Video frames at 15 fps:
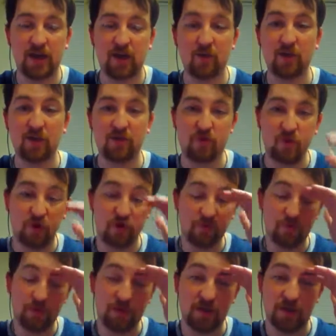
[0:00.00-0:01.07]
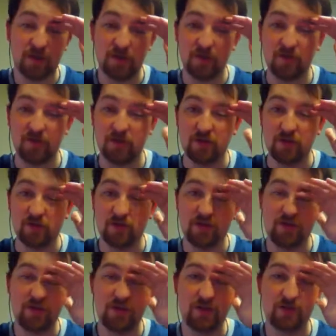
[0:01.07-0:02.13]
We, of course, will be giving you
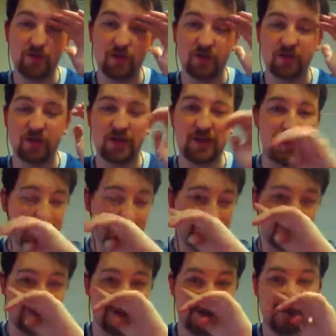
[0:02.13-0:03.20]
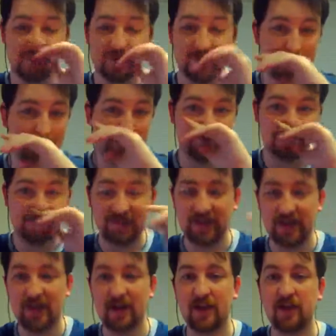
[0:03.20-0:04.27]
the destruction of the game industry as we know it,
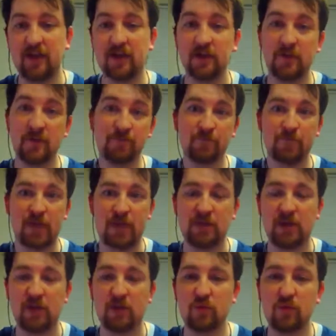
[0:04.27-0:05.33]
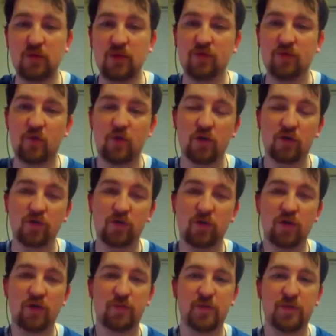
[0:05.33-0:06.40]
and maybe another one. Of course, we'll
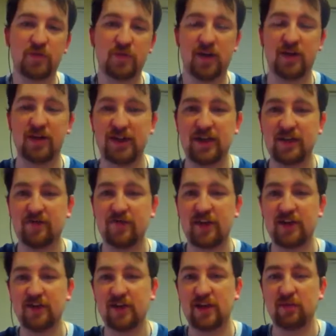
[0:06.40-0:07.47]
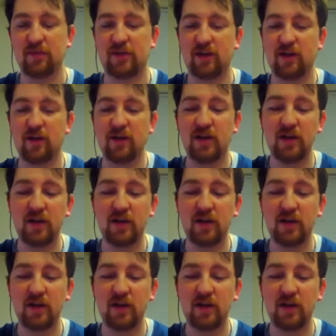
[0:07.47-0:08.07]
also be trying to get a fan table there